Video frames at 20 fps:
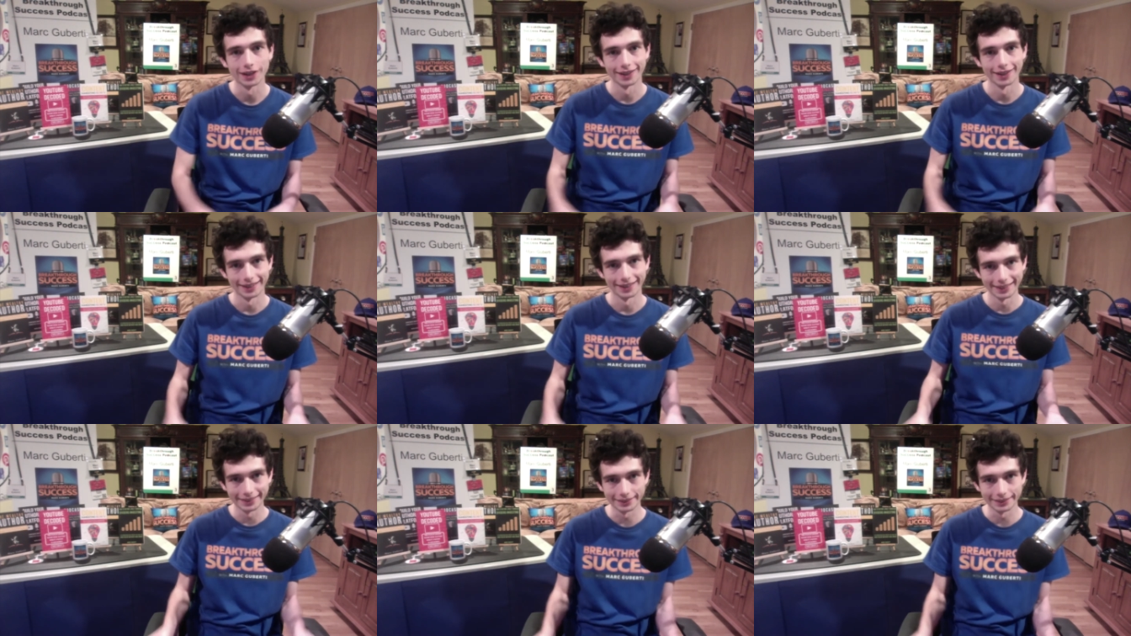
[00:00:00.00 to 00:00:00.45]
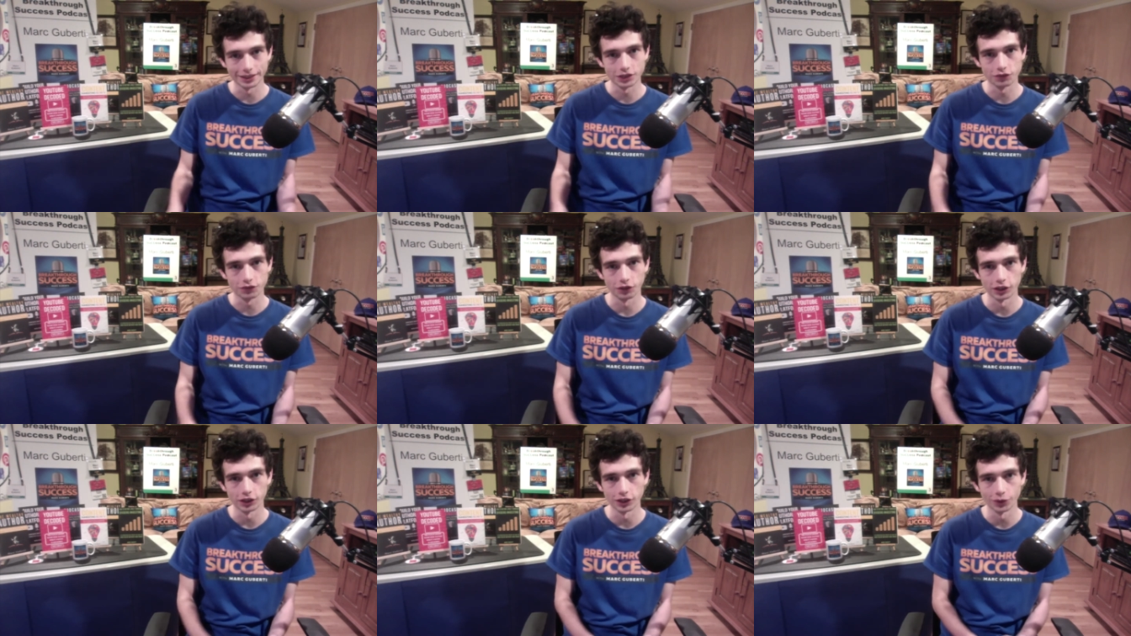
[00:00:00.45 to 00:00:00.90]
In this
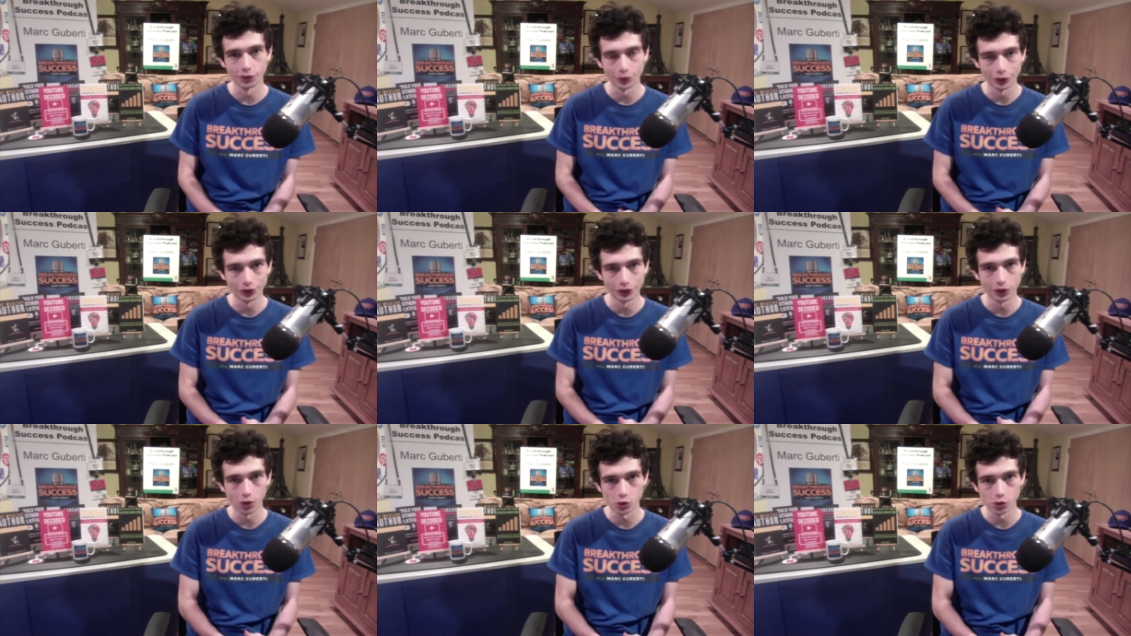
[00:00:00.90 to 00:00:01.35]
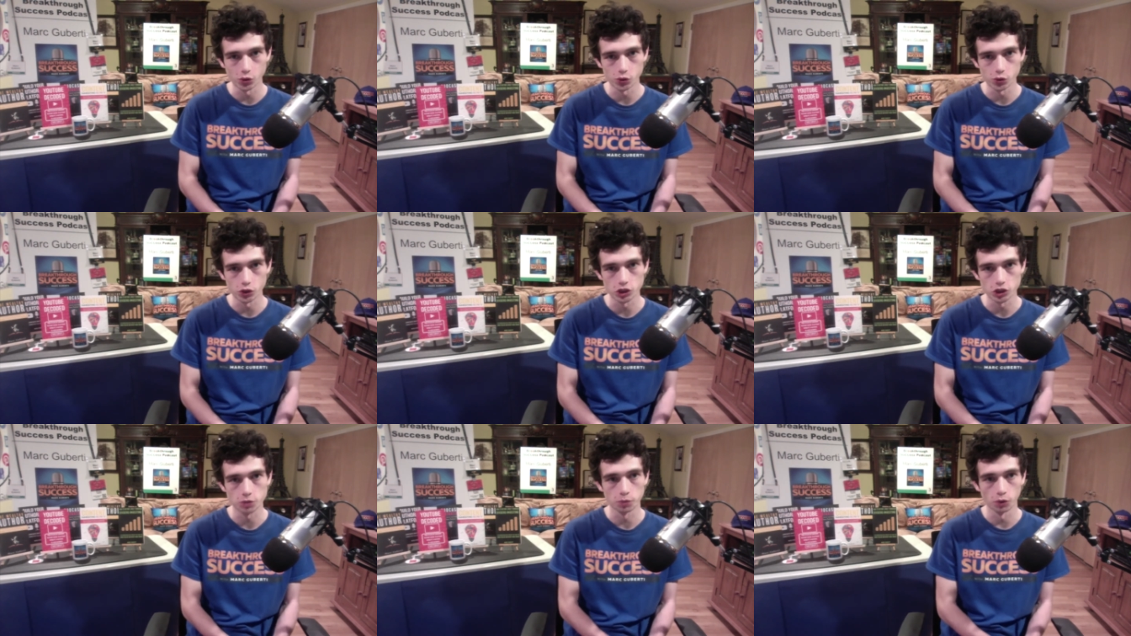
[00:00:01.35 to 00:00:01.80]
video, we are going to
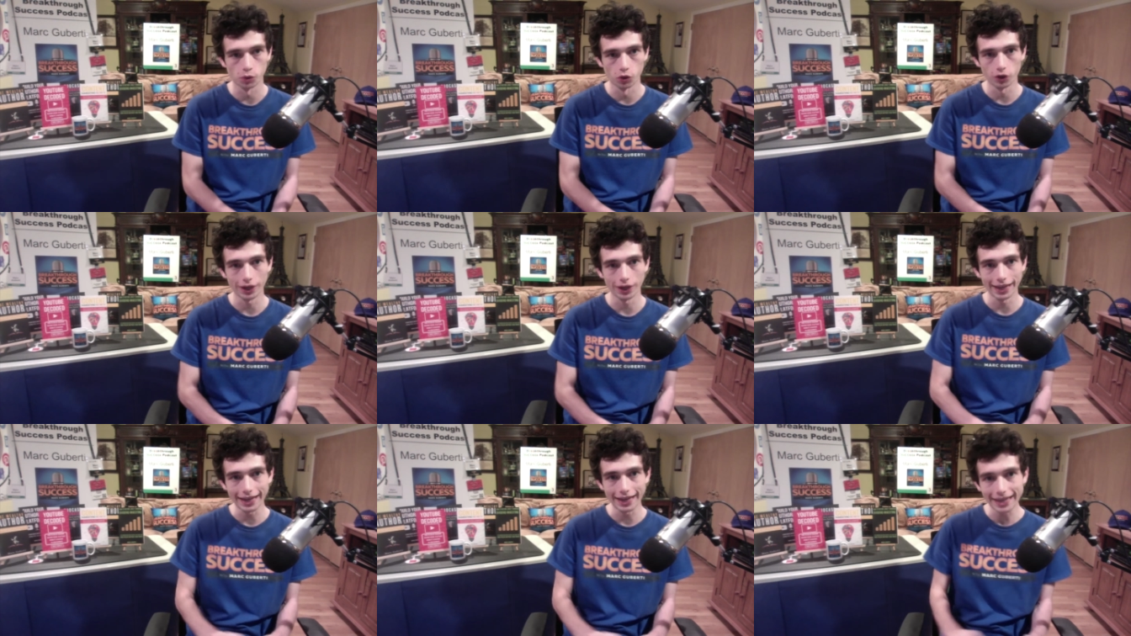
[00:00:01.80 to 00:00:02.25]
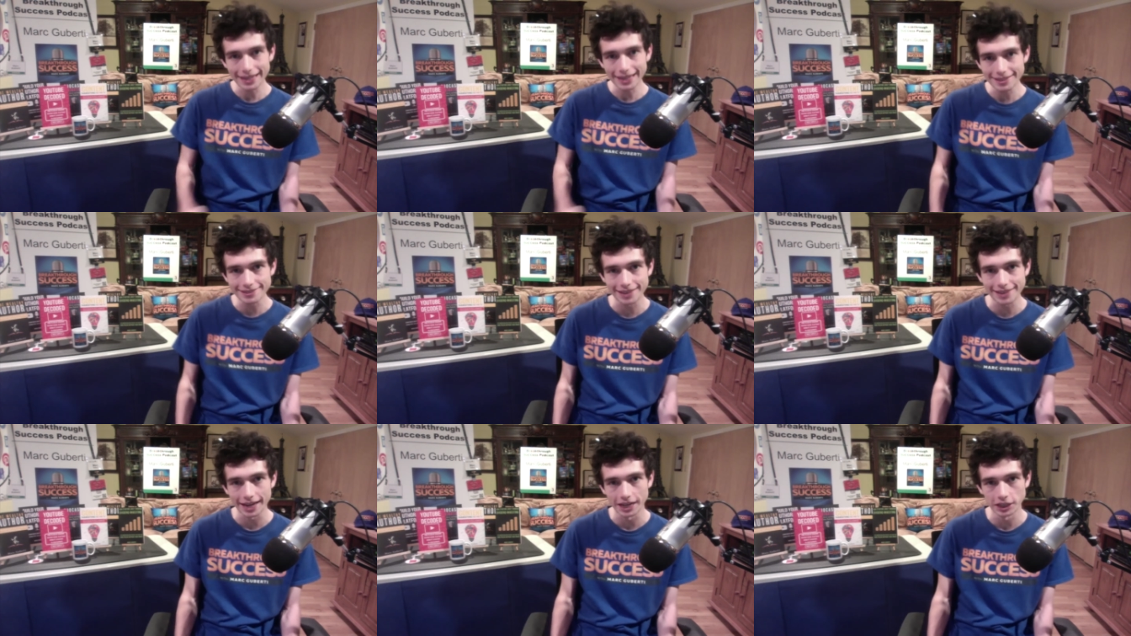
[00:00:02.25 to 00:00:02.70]
explore
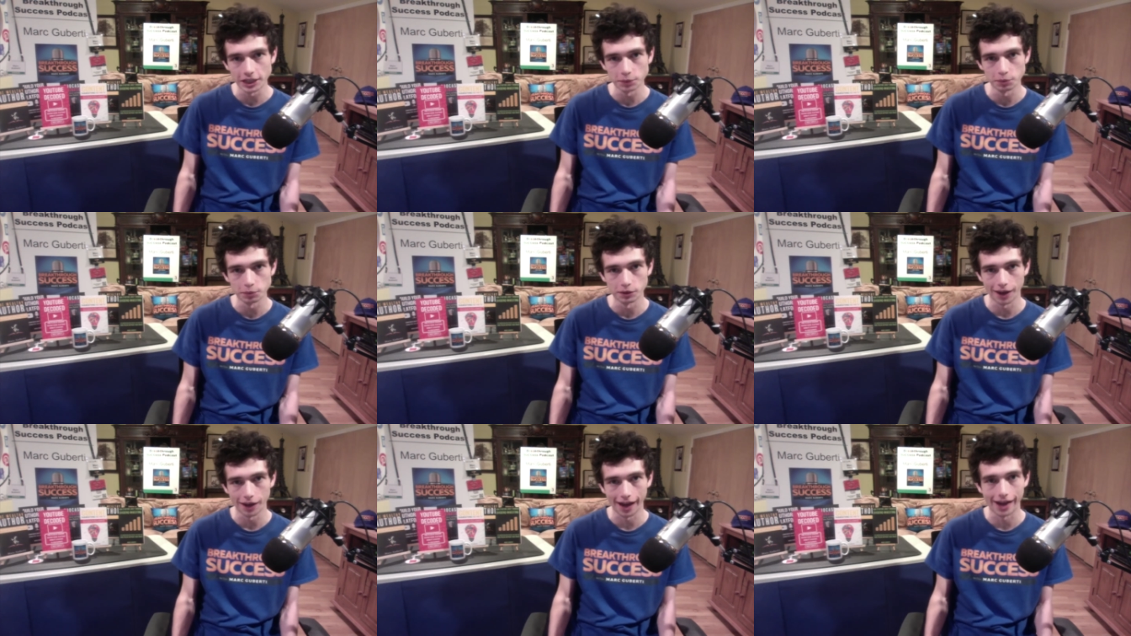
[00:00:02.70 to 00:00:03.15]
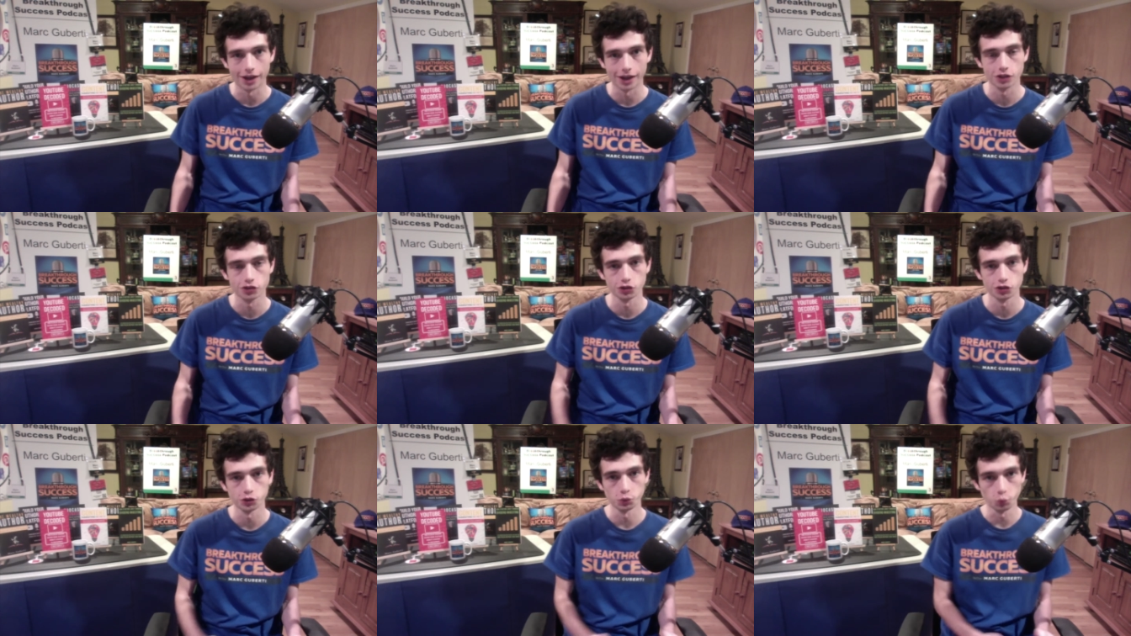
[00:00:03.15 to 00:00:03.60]
is KDP
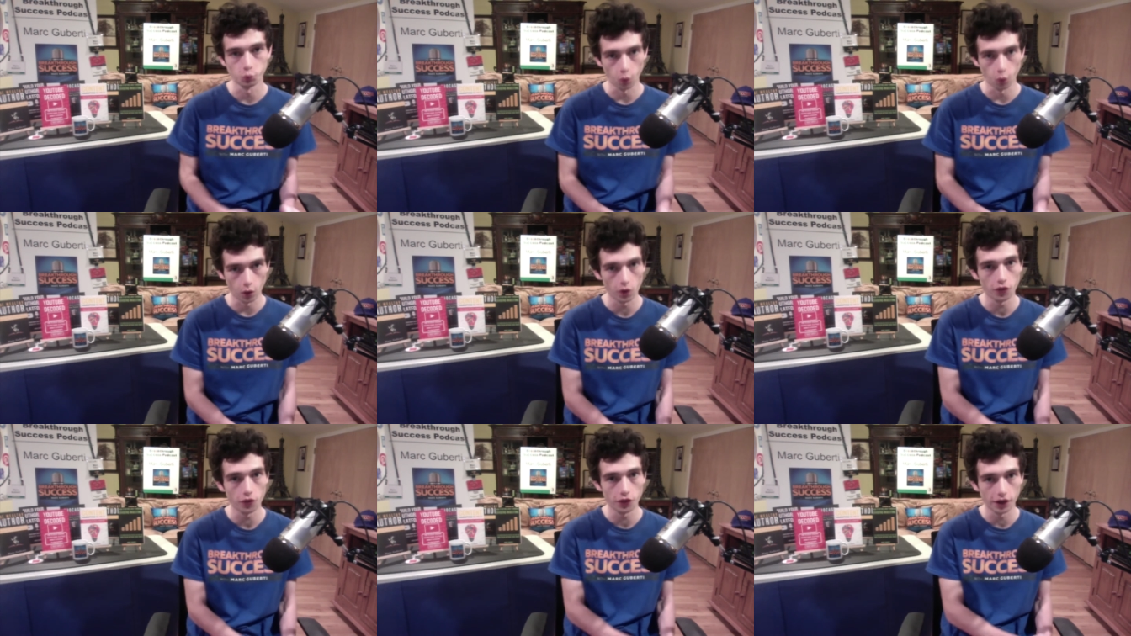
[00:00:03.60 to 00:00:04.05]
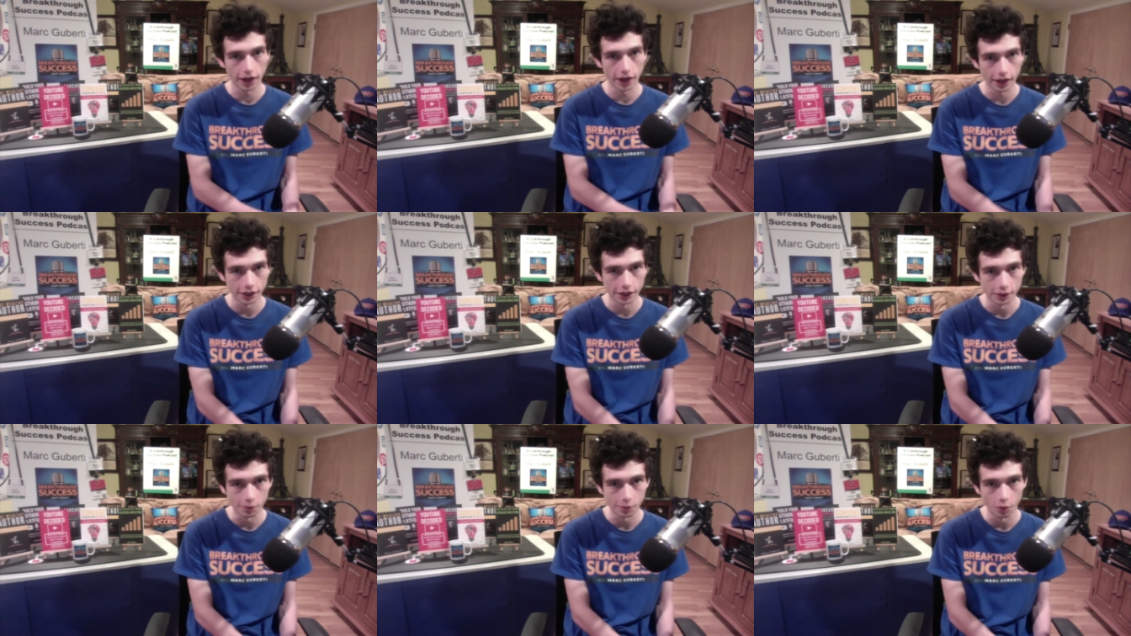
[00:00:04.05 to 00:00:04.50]
actually worth it
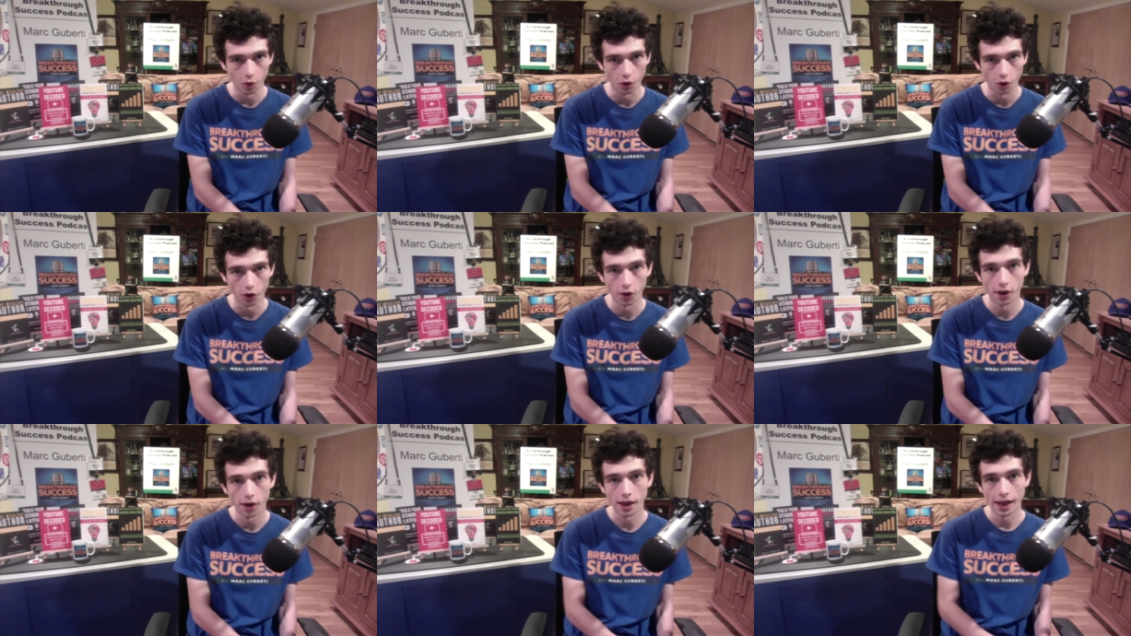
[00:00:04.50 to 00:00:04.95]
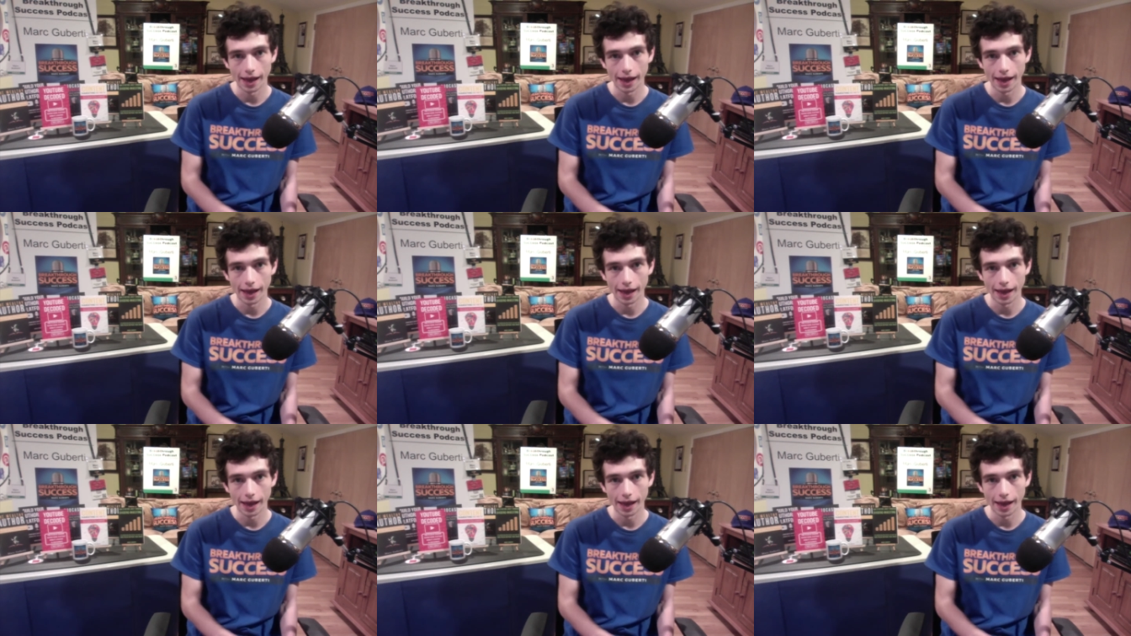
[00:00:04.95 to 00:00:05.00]
anymore,